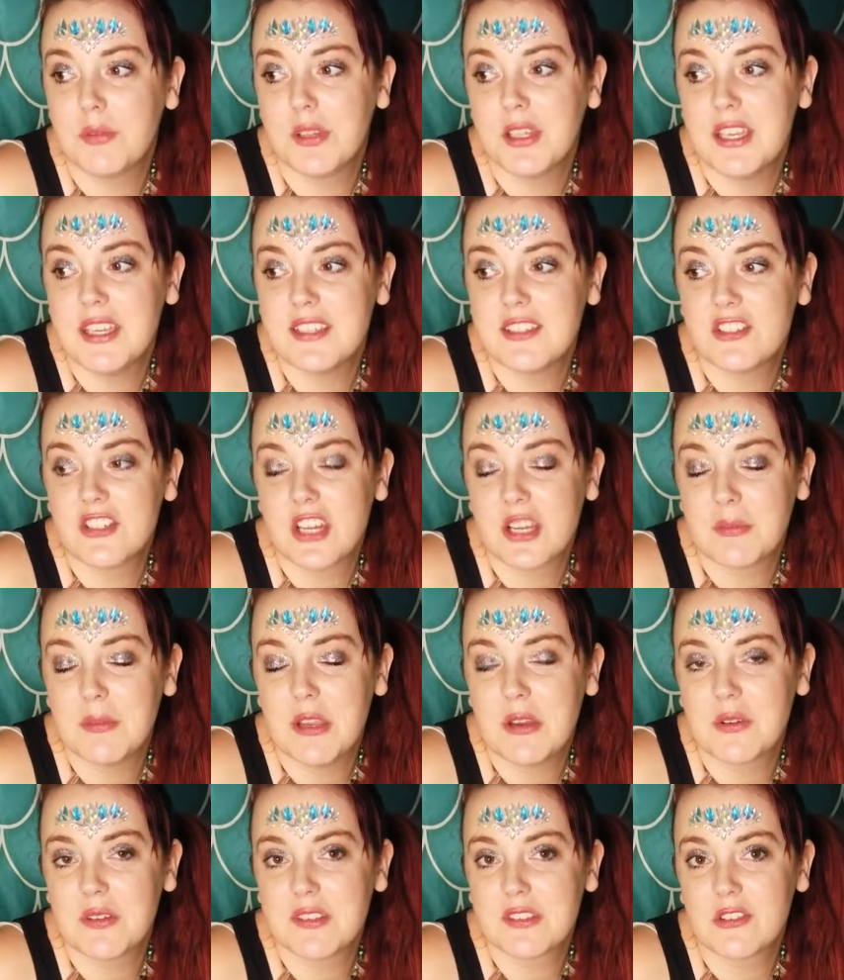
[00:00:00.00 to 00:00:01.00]
please check me
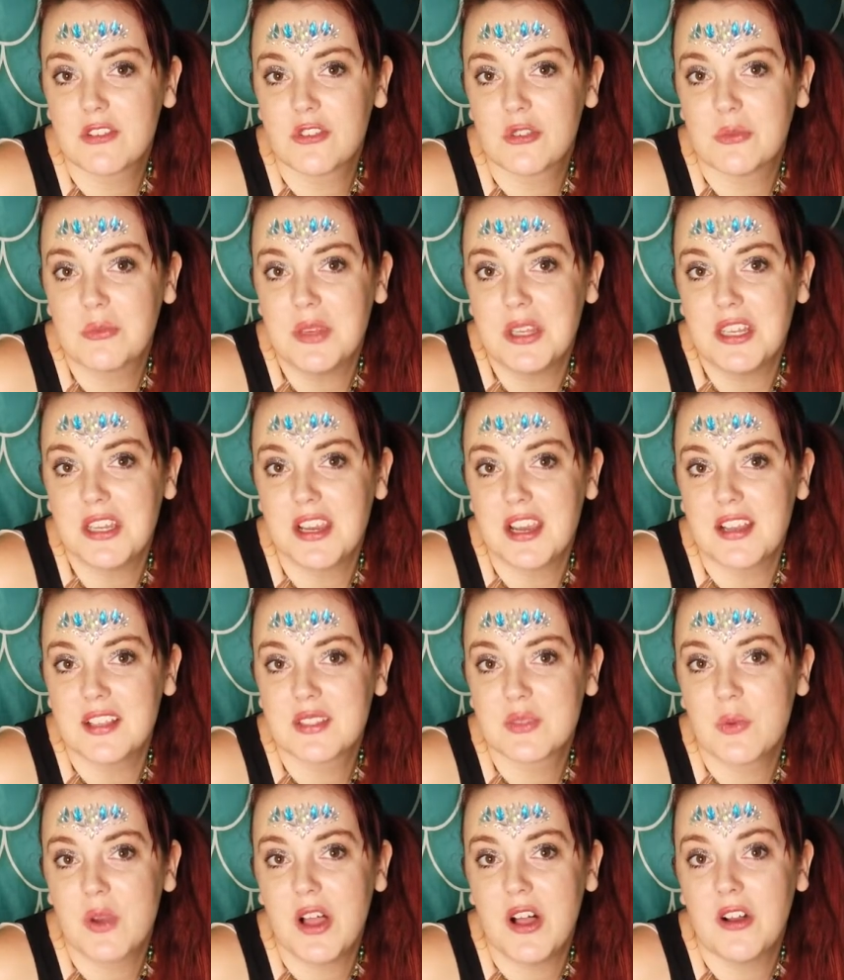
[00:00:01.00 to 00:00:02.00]
out on social media
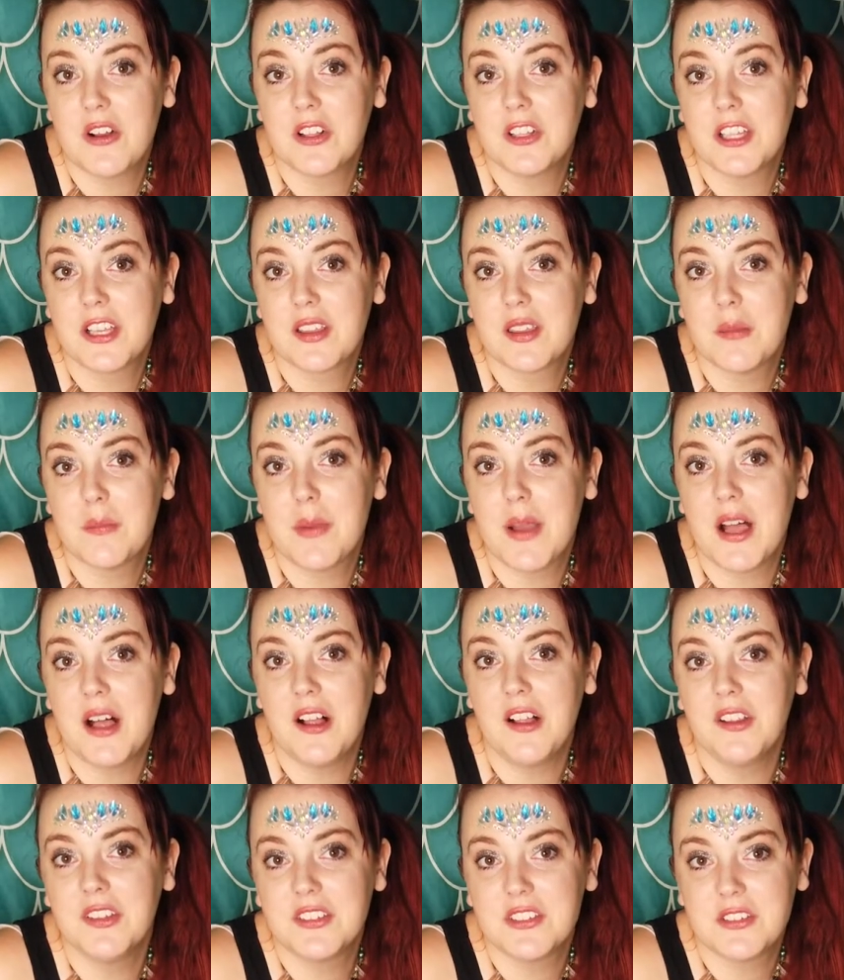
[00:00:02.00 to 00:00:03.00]
as well. Click the
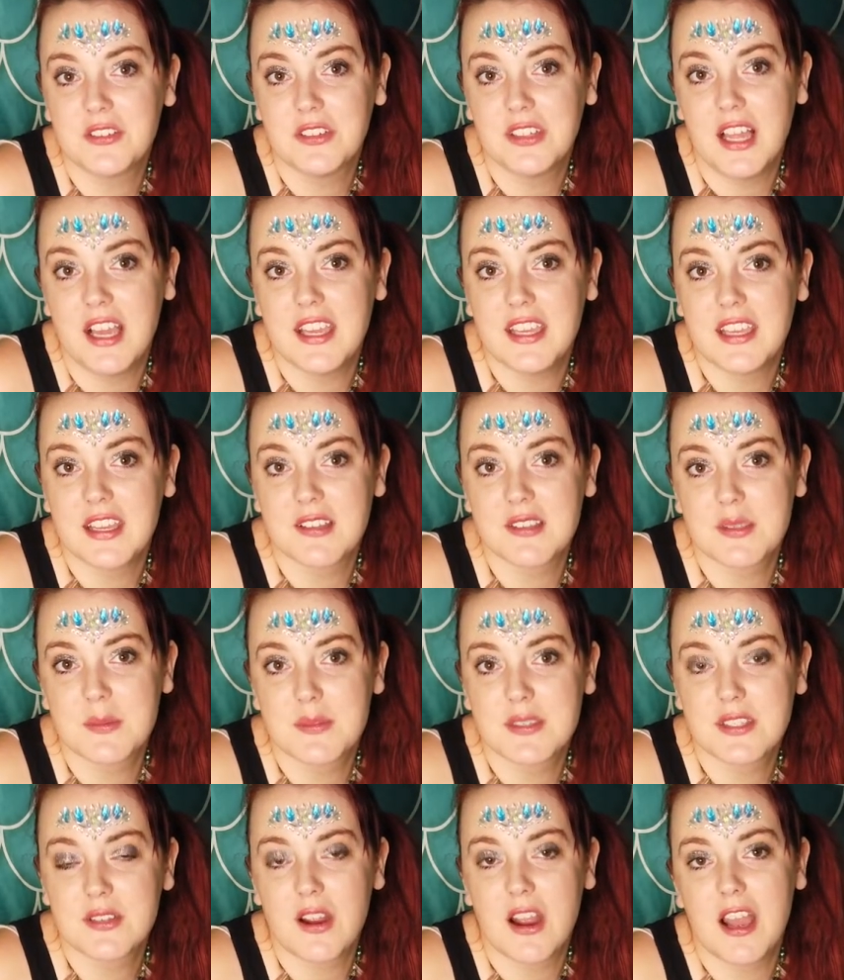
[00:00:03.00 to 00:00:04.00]
bell to like and
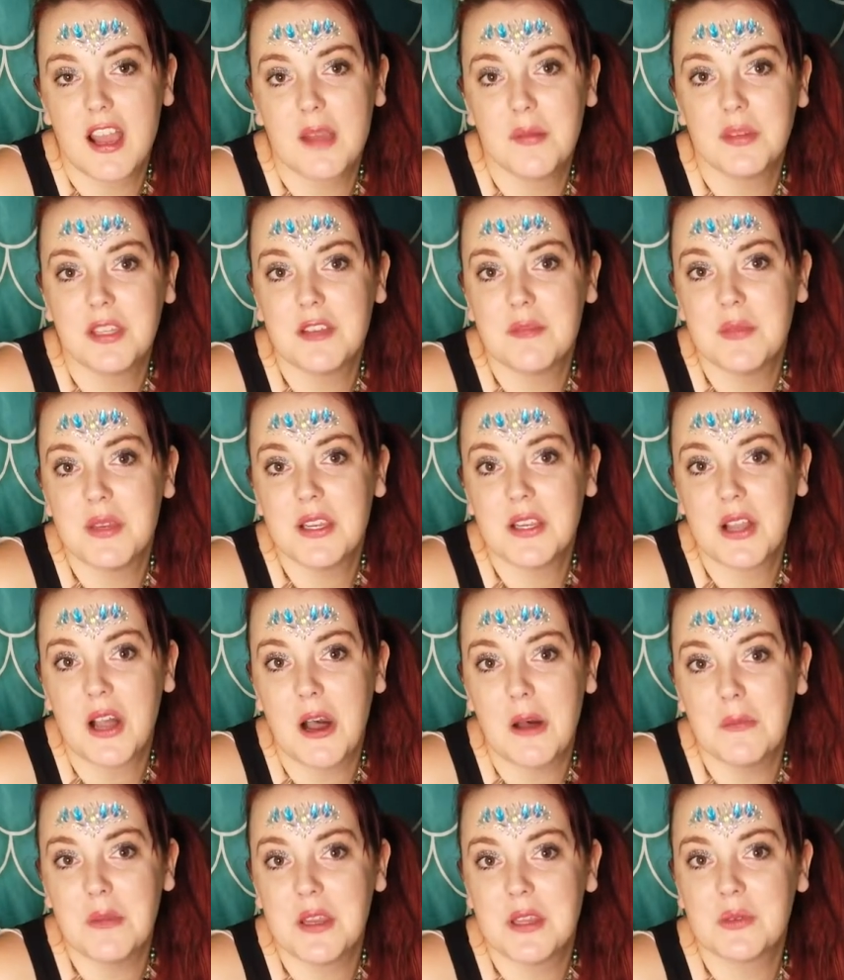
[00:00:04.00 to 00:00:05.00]
subscribe. Leave me a
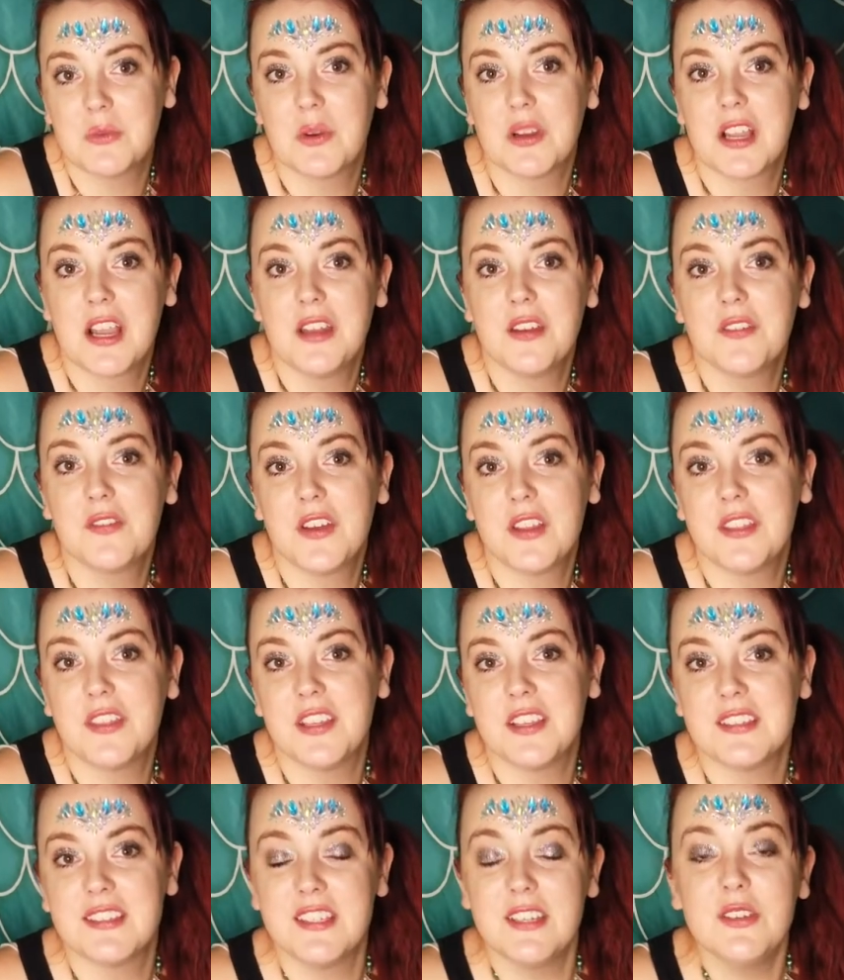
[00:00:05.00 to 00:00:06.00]
comment. What kind of fun
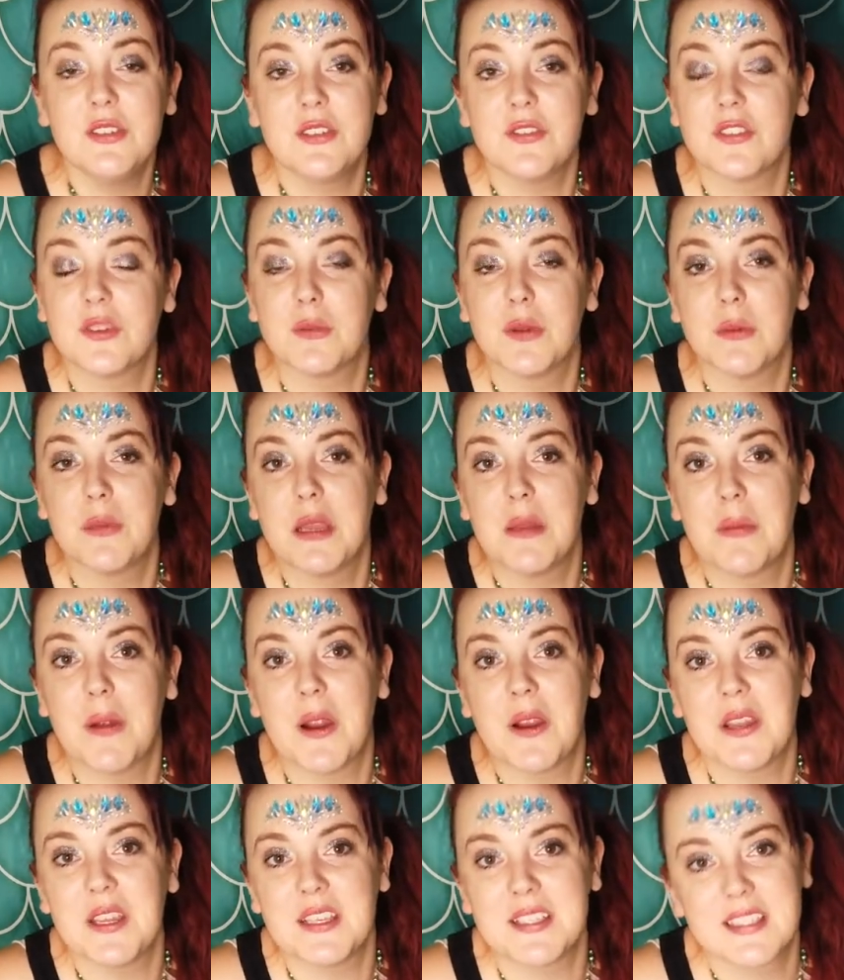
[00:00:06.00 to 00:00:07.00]
things do you do for mermaid
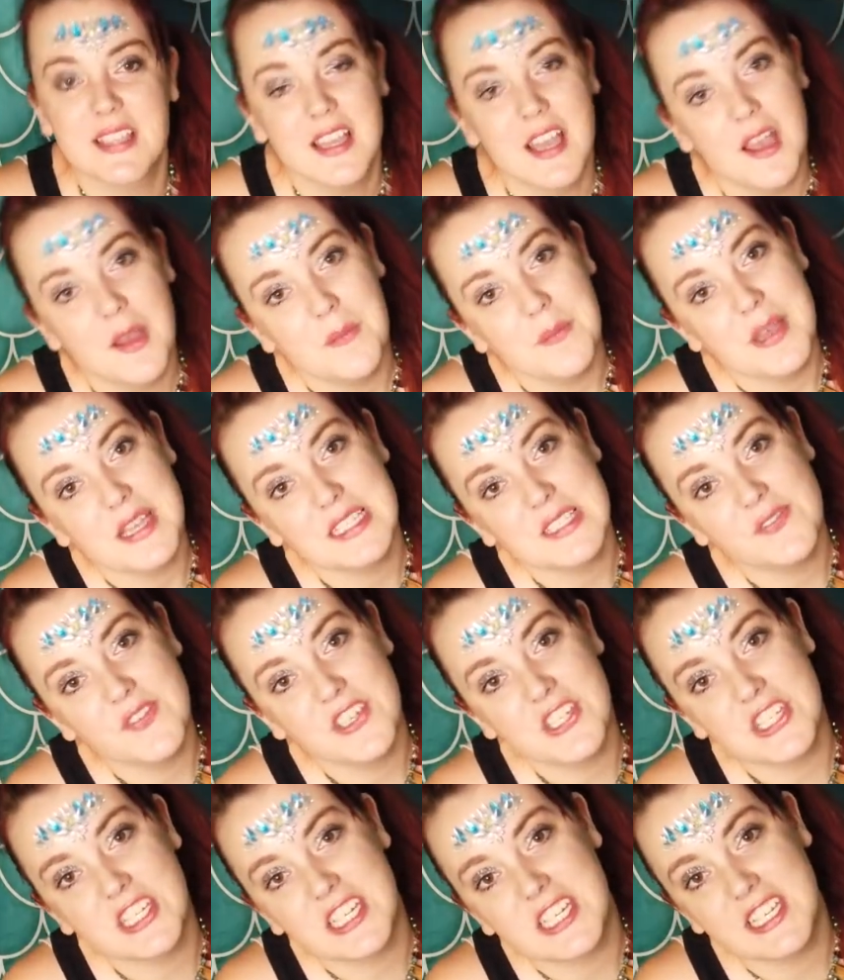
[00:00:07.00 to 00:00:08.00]
parties? Best
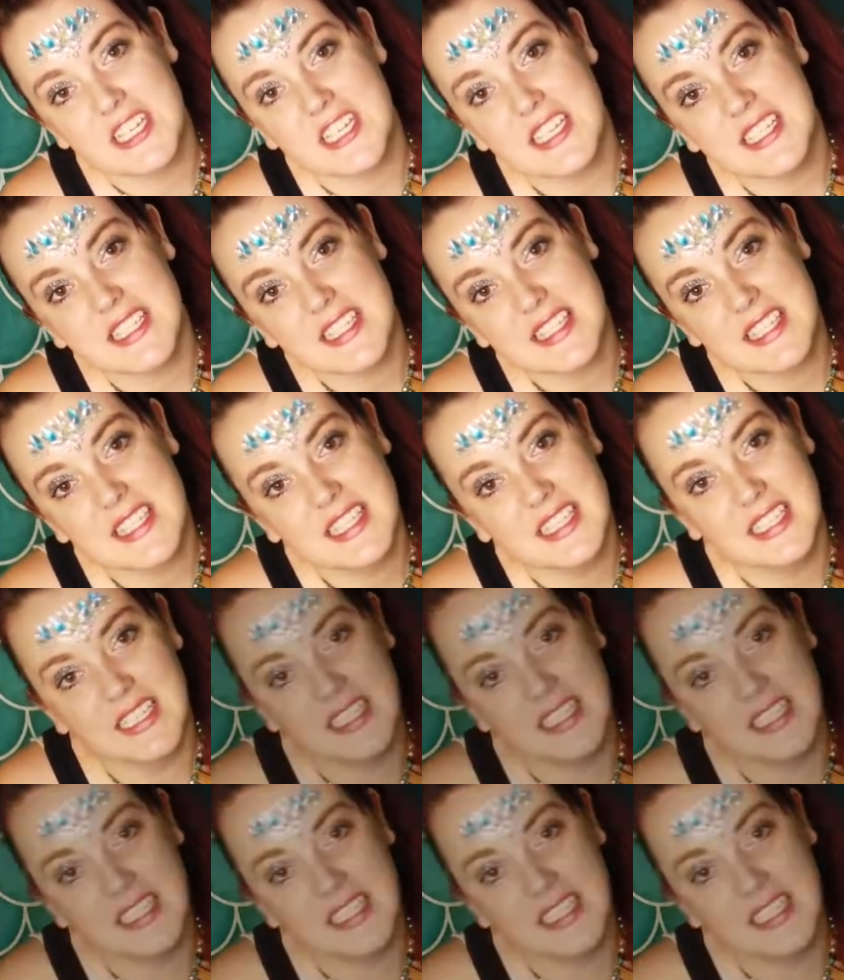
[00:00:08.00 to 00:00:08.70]
wishes!